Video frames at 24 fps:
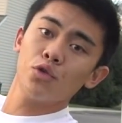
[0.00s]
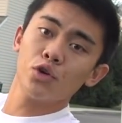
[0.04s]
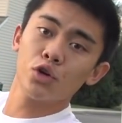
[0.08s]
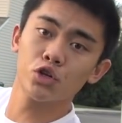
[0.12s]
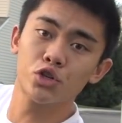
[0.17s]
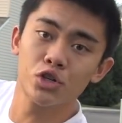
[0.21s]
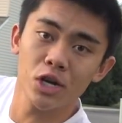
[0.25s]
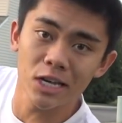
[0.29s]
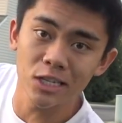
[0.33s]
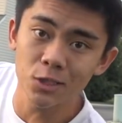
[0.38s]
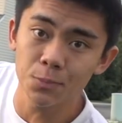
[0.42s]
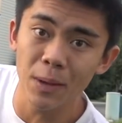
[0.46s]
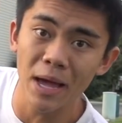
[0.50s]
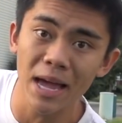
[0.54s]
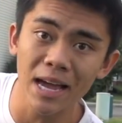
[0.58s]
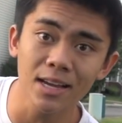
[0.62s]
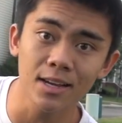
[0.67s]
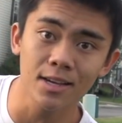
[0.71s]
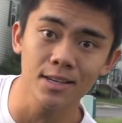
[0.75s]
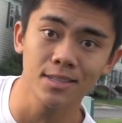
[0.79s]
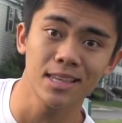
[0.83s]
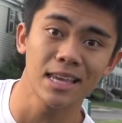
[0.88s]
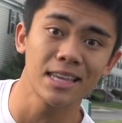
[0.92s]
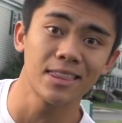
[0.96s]
their chest back
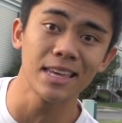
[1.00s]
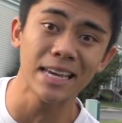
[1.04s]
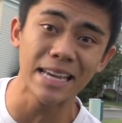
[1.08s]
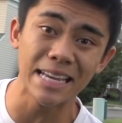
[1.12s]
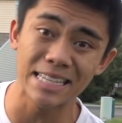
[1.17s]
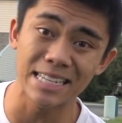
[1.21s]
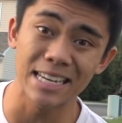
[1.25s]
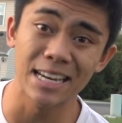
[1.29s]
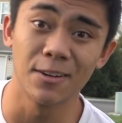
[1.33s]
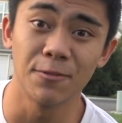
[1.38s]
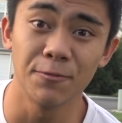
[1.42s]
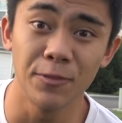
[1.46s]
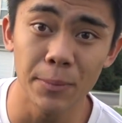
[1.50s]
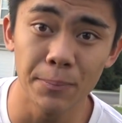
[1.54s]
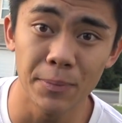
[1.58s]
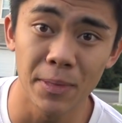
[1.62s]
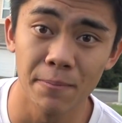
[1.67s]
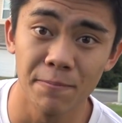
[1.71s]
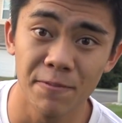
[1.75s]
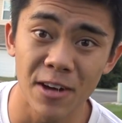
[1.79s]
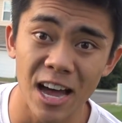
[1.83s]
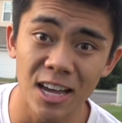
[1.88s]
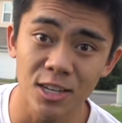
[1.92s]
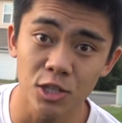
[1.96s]
because they think it's gonna flip
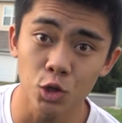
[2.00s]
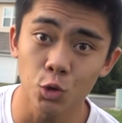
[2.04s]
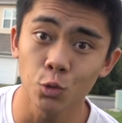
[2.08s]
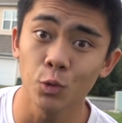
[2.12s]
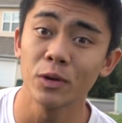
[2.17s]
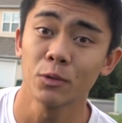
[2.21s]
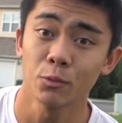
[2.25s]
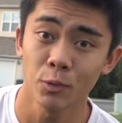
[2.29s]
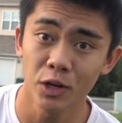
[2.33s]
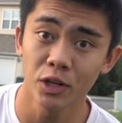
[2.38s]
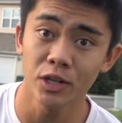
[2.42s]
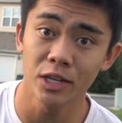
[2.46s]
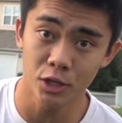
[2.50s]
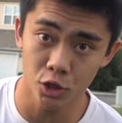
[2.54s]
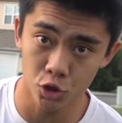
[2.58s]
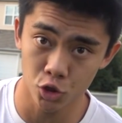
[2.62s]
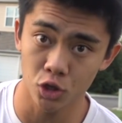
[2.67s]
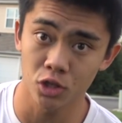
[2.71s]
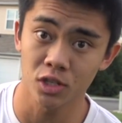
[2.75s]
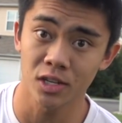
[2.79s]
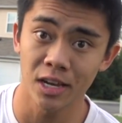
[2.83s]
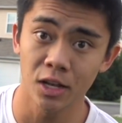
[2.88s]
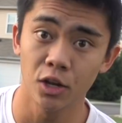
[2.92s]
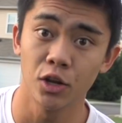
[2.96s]
them faster when really it's
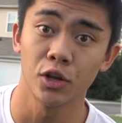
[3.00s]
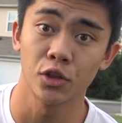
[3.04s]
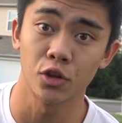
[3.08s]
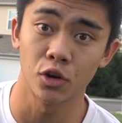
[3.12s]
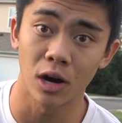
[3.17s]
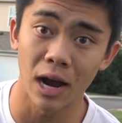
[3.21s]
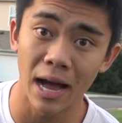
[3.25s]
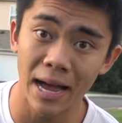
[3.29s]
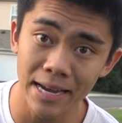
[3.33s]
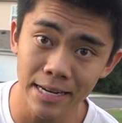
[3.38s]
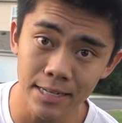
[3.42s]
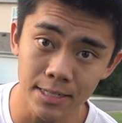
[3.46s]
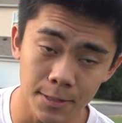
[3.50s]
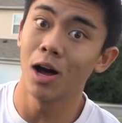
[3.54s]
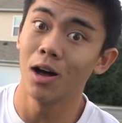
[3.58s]
just killing their height.